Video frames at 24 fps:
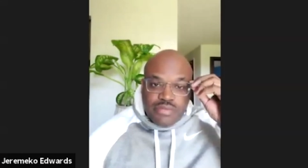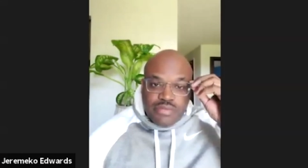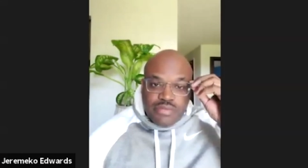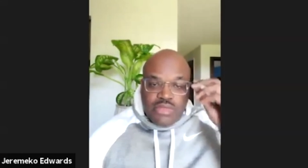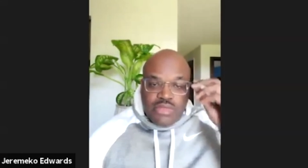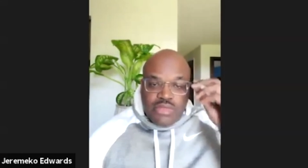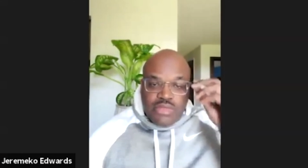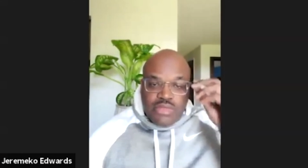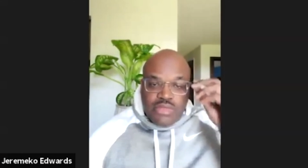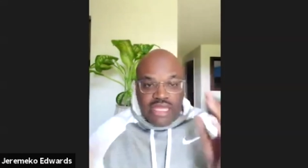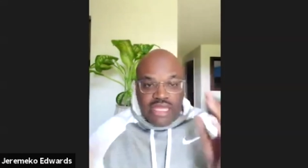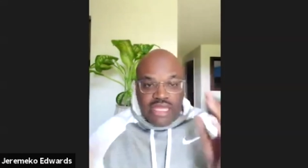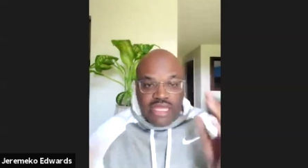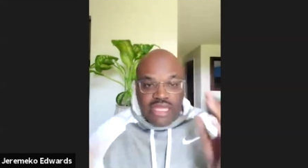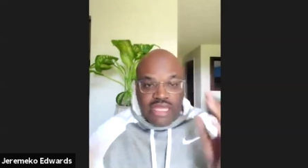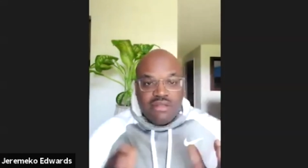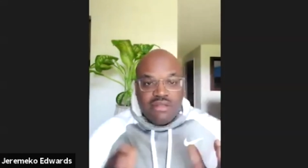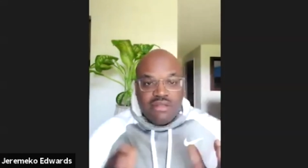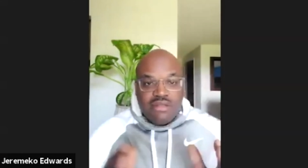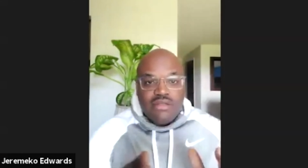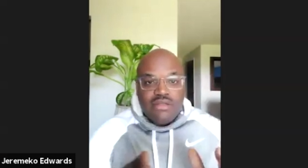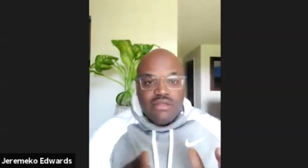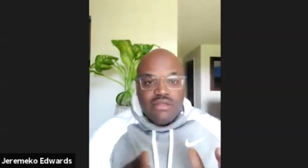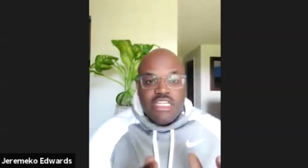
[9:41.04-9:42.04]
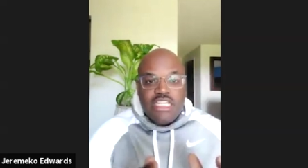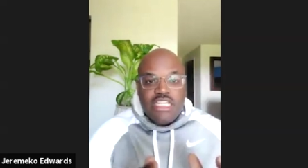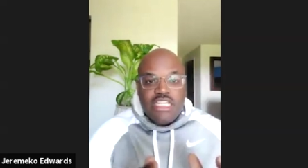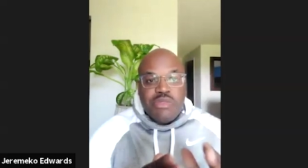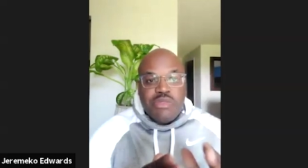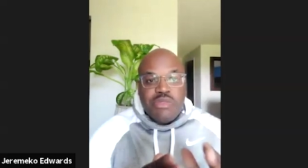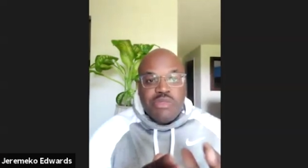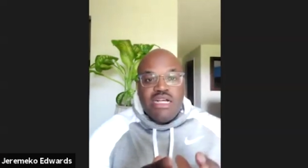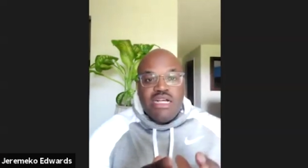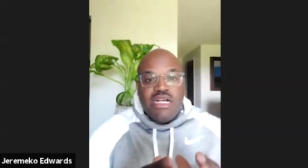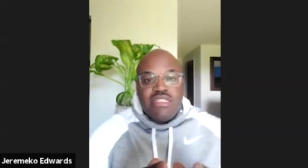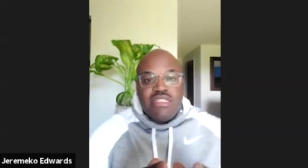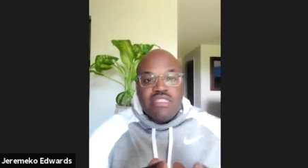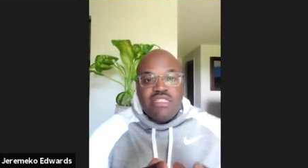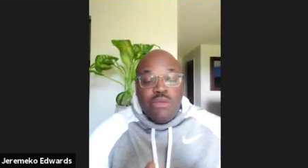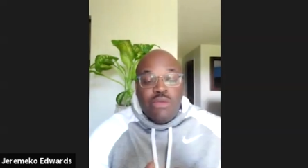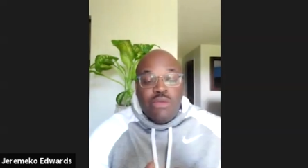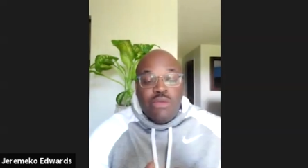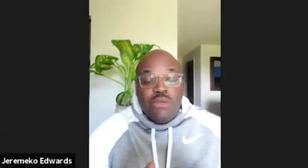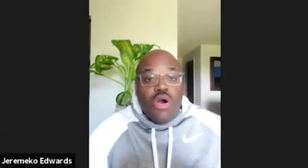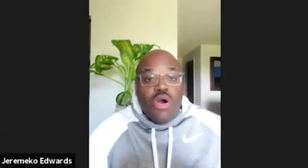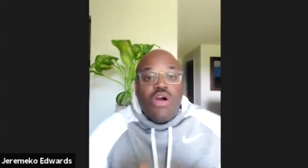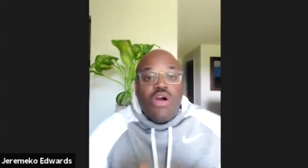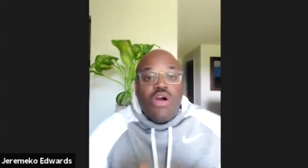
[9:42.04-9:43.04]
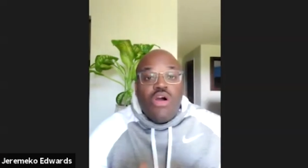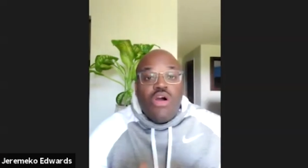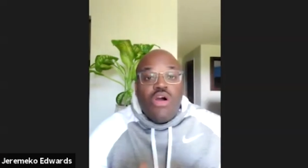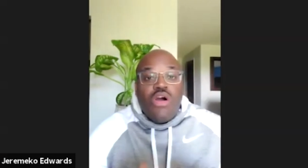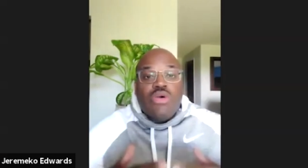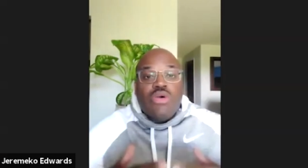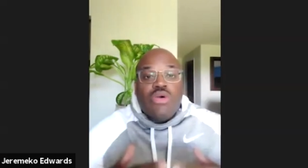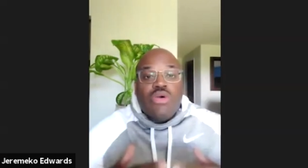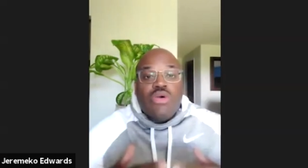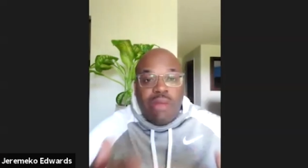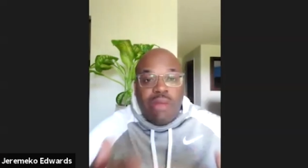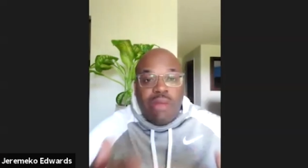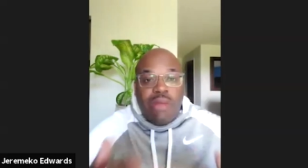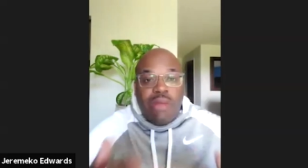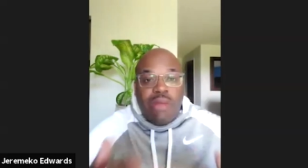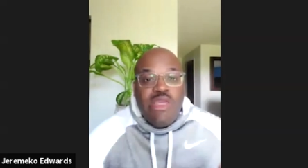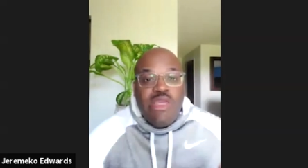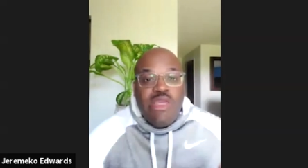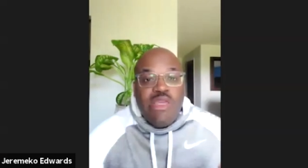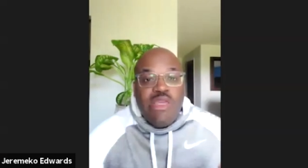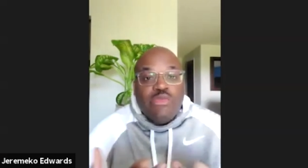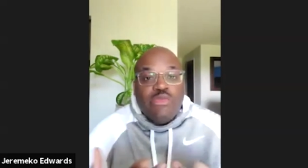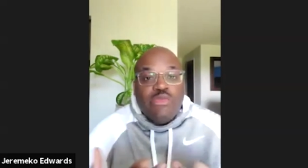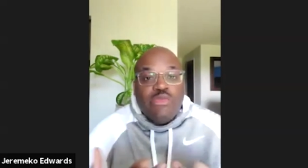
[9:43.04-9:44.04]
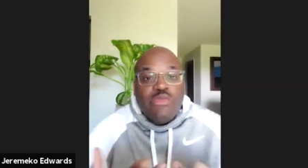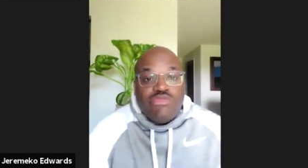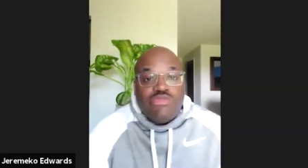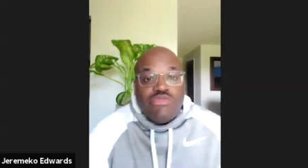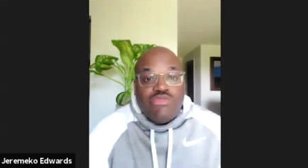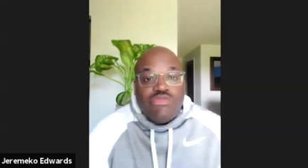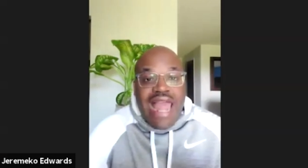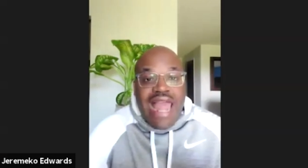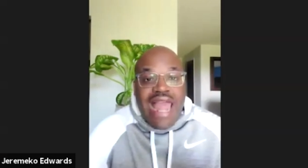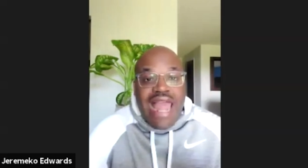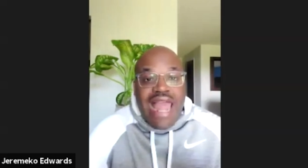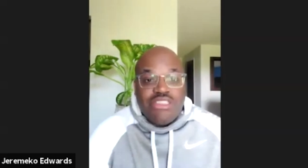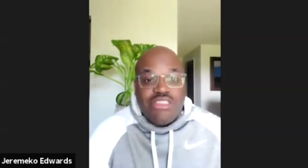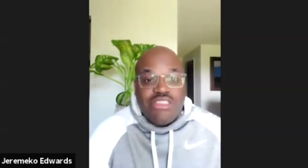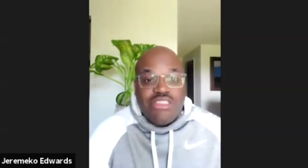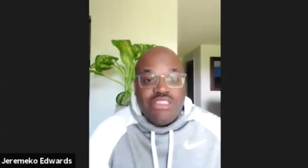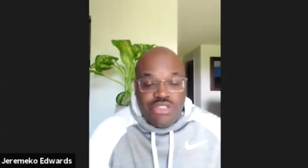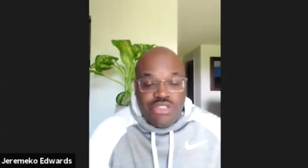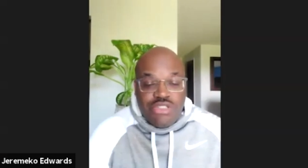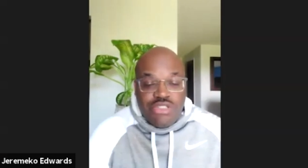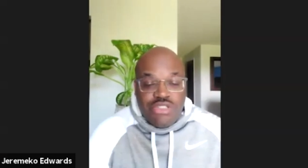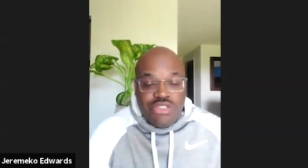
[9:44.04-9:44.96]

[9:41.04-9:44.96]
again, is because it will also help how people's reaction to you.